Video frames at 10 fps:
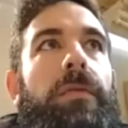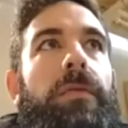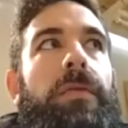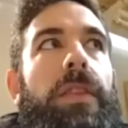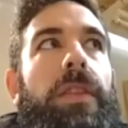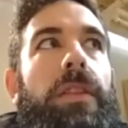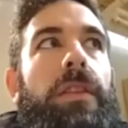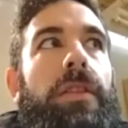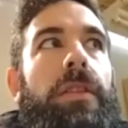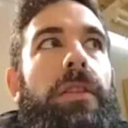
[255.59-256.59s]
That, yeah.
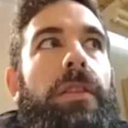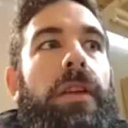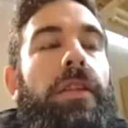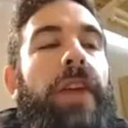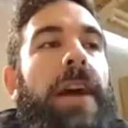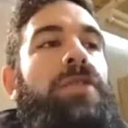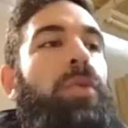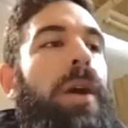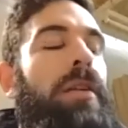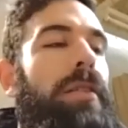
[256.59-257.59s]
That's
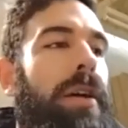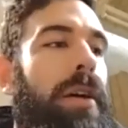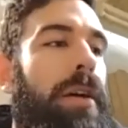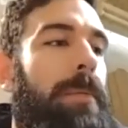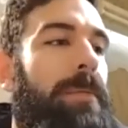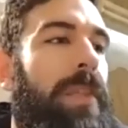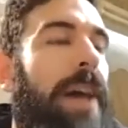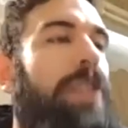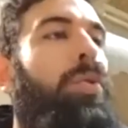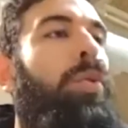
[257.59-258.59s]
where the
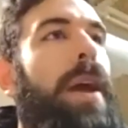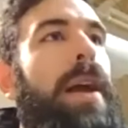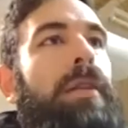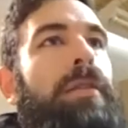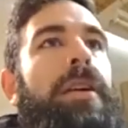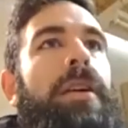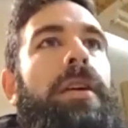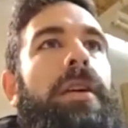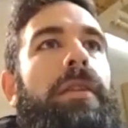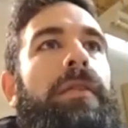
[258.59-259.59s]
that's where
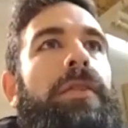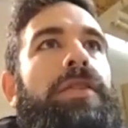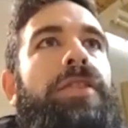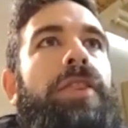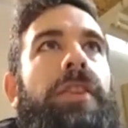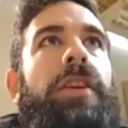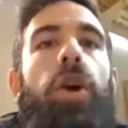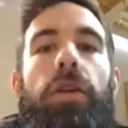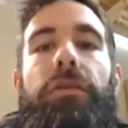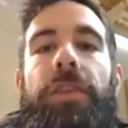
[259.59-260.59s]
the study
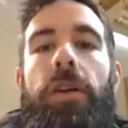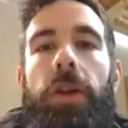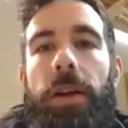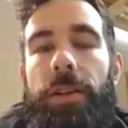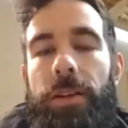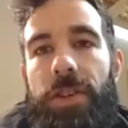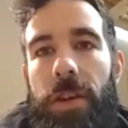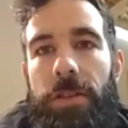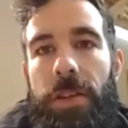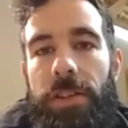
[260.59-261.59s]
of the Orkney
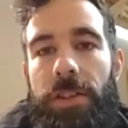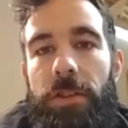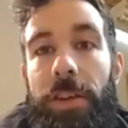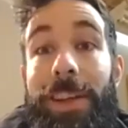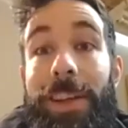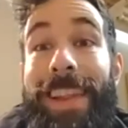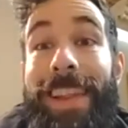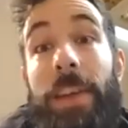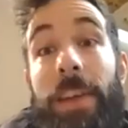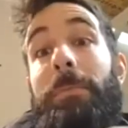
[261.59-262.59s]
Chair's history
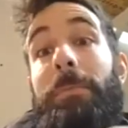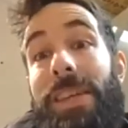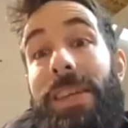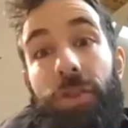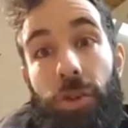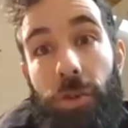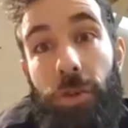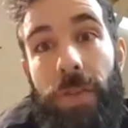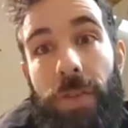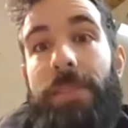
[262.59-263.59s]
led me to.
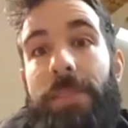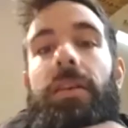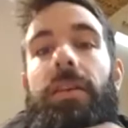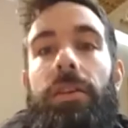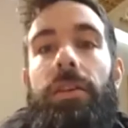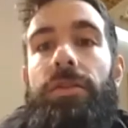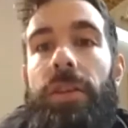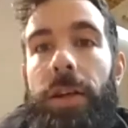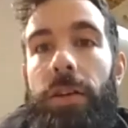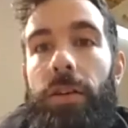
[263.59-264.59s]
That's the conclusion
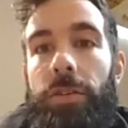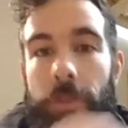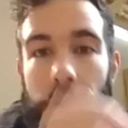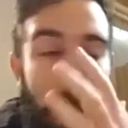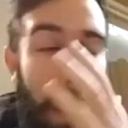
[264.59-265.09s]
I got to.